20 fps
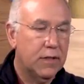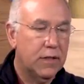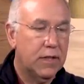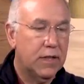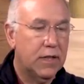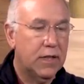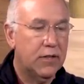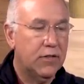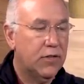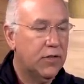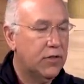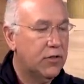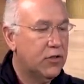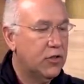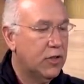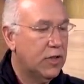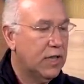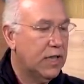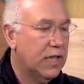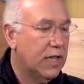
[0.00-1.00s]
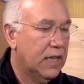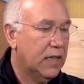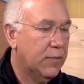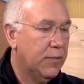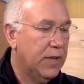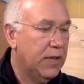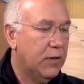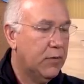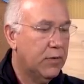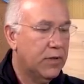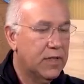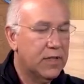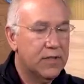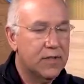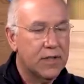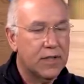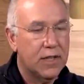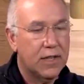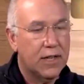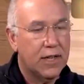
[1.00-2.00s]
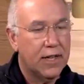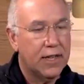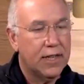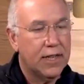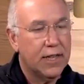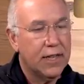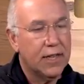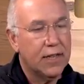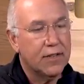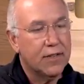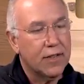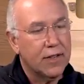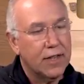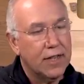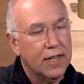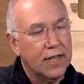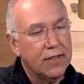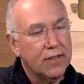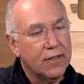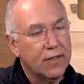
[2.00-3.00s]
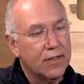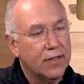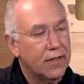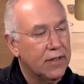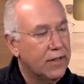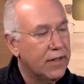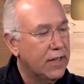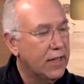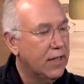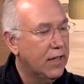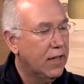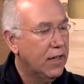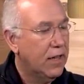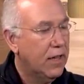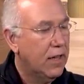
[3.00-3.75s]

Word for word: uh, so that you can get them equidistant. I think that's unnecessary.